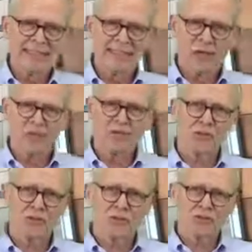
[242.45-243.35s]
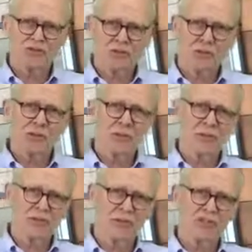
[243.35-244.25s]
The course will
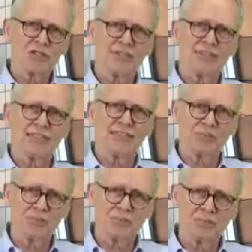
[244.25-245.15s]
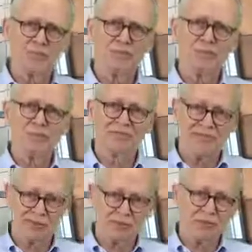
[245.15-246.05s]
be largely descriptive with
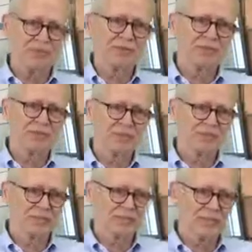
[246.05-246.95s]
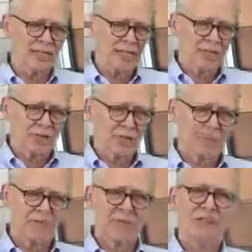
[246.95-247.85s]
physical explanations, but it
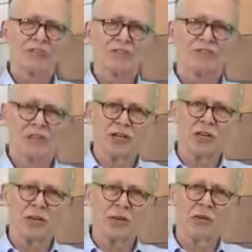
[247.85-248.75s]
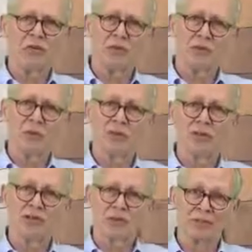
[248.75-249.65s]
provides a starting point for those of
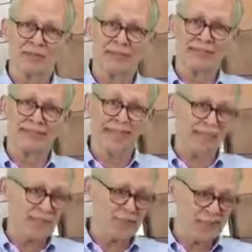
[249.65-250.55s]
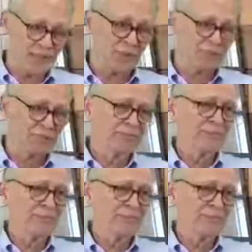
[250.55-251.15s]
you that would like to dive in deeper.